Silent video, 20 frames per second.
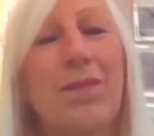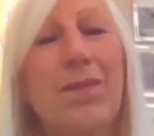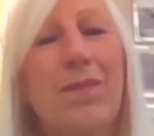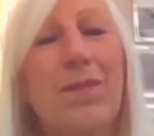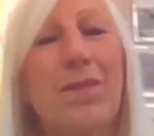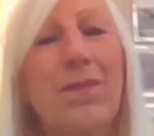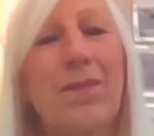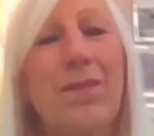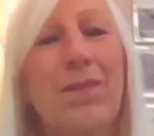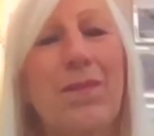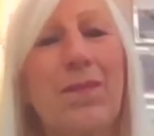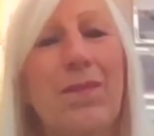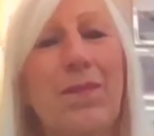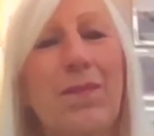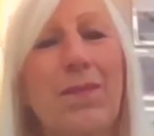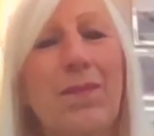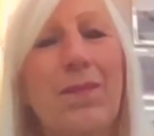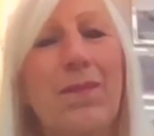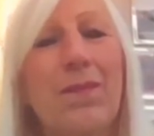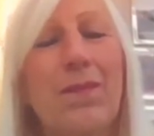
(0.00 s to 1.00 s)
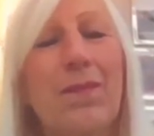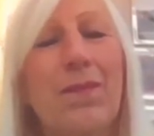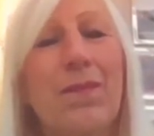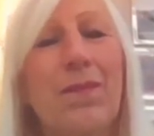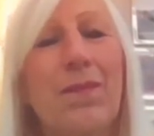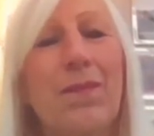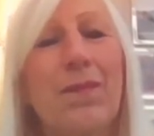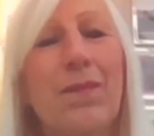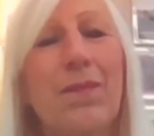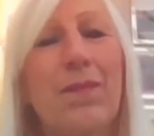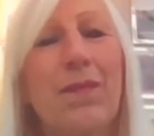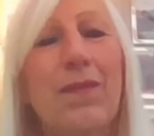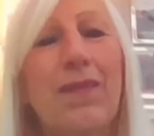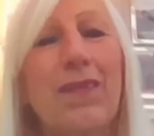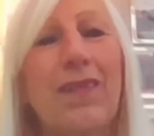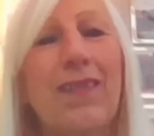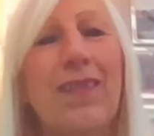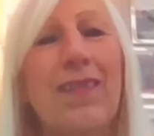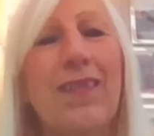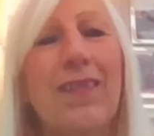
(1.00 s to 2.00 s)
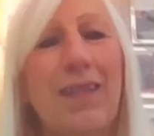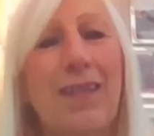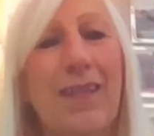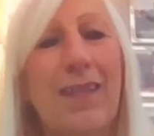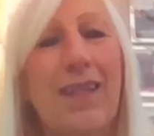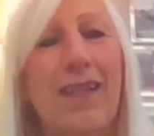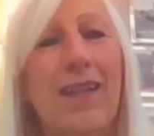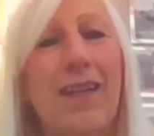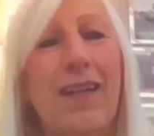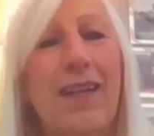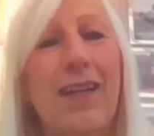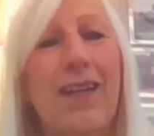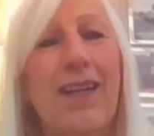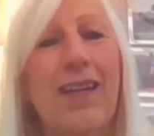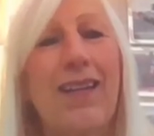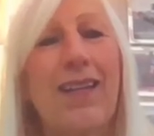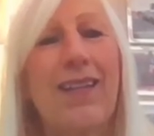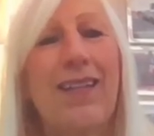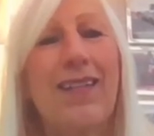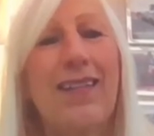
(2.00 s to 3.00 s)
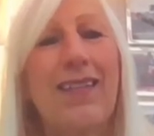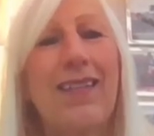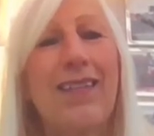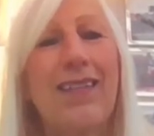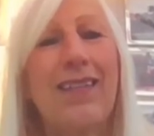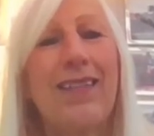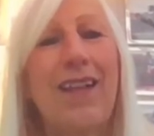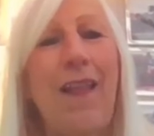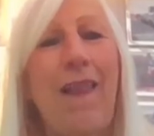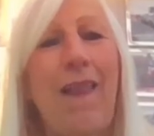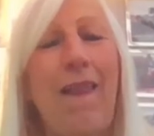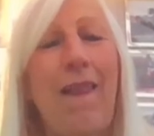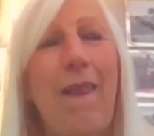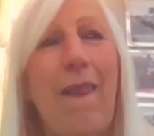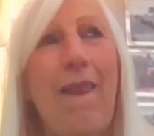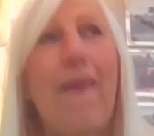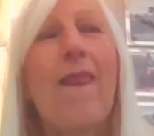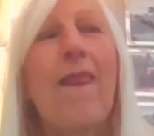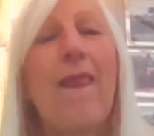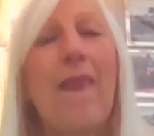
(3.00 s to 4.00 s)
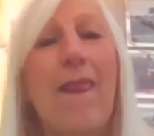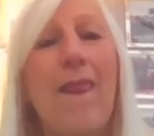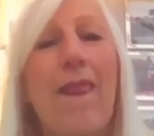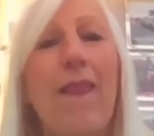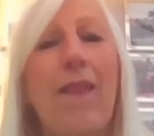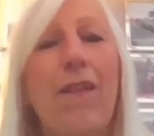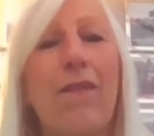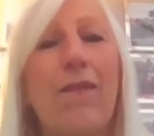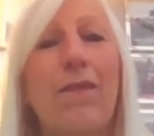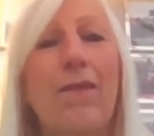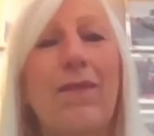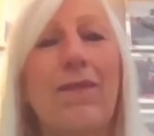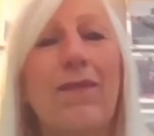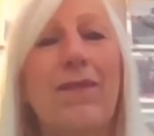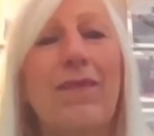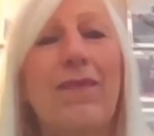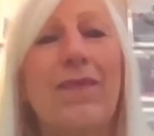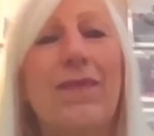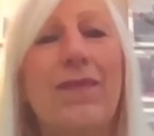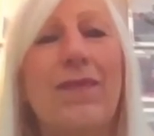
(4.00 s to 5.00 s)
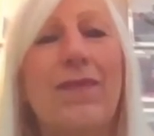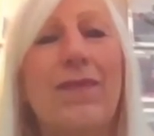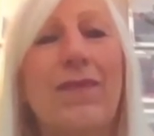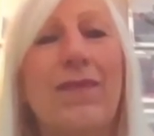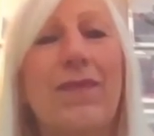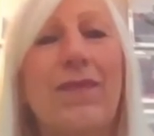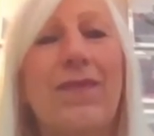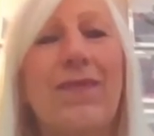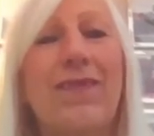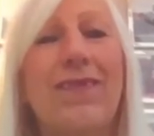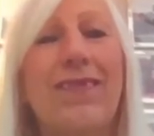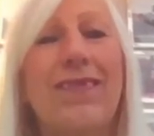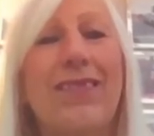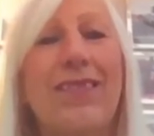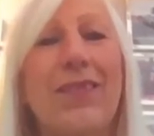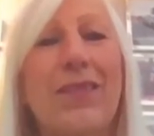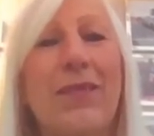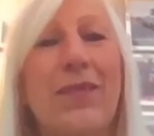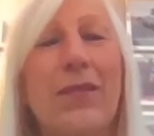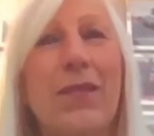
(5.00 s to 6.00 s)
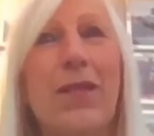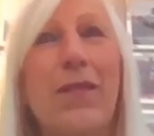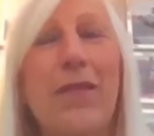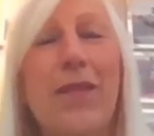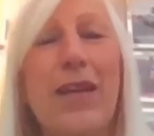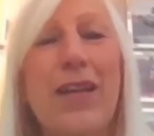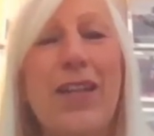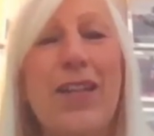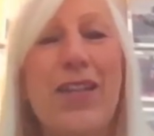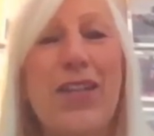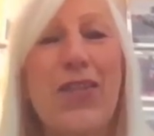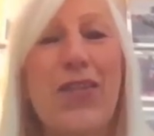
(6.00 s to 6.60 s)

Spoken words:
(silent)